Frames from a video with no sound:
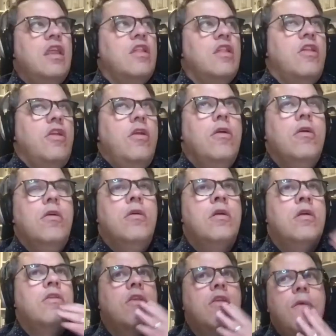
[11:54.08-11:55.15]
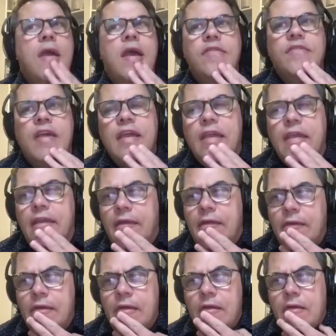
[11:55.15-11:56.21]
do you have a
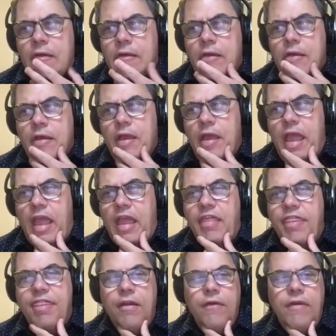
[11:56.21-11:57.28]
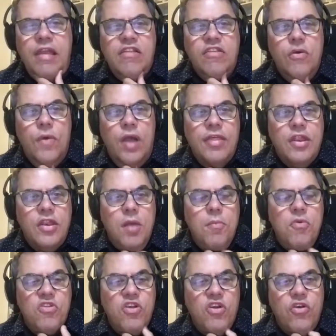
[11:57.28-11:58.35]
theory as to why the
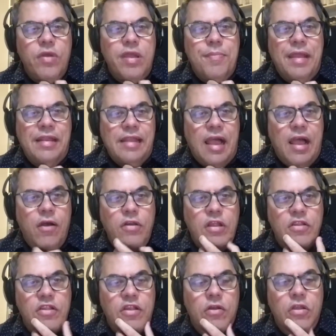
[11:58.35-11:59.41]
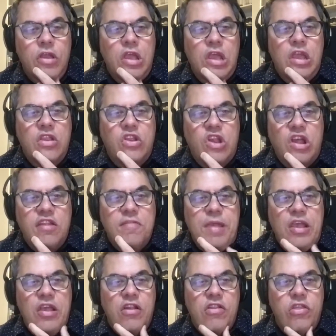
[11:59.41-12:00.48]
numbers are creeping down? Is there just
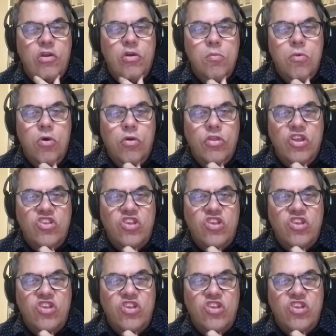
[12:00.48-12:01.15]
because the